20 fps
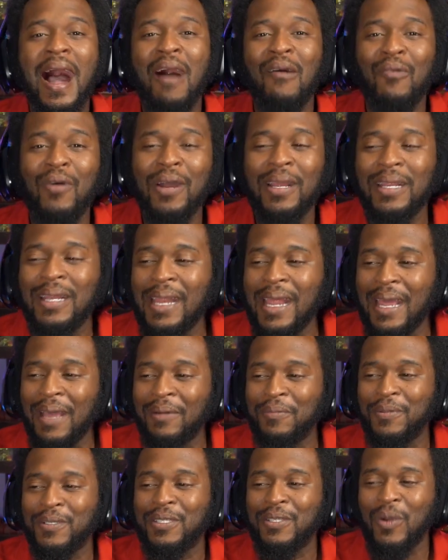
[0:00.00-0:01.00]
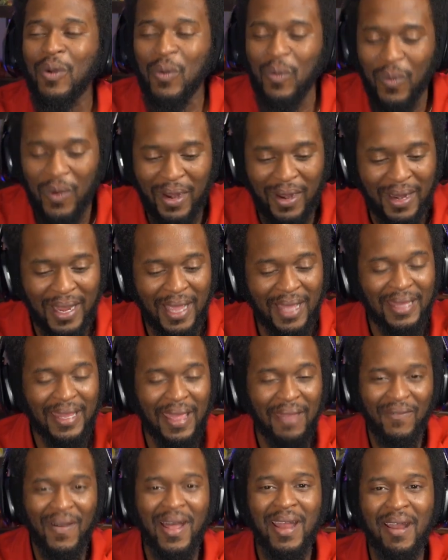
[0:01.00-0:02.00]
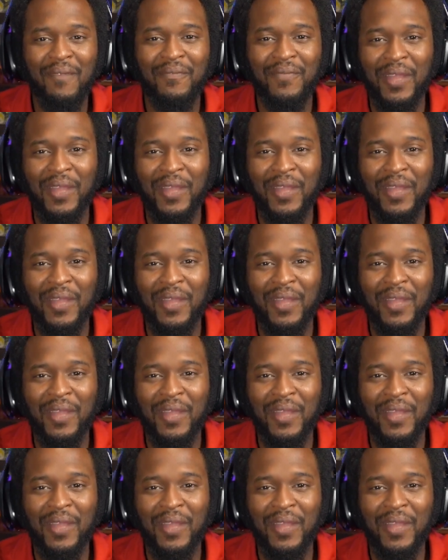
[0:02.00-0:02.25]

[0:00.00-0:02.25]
I wanted an episode where they fight off the